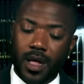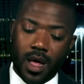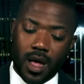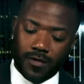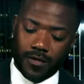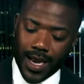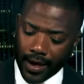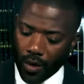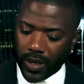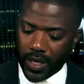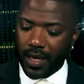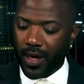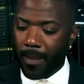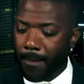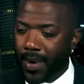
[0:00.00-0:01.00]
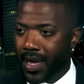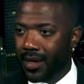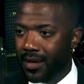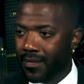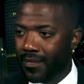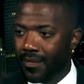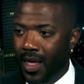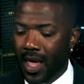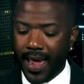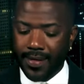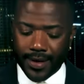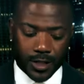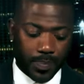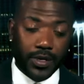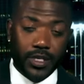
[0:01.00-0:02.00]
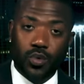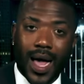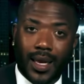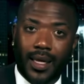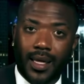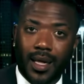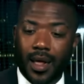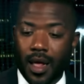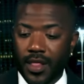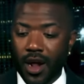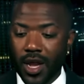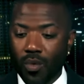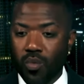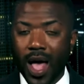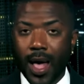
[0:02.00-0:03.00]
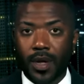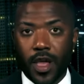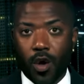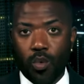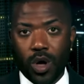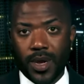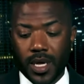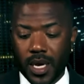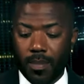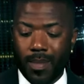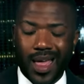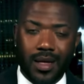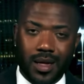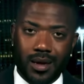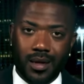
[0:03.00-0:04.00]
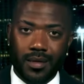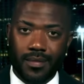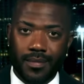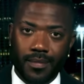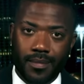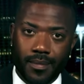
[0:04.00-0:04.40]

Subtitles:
I tried to hype that up, but of course it's something so simple. You know 50 gonna be trolling.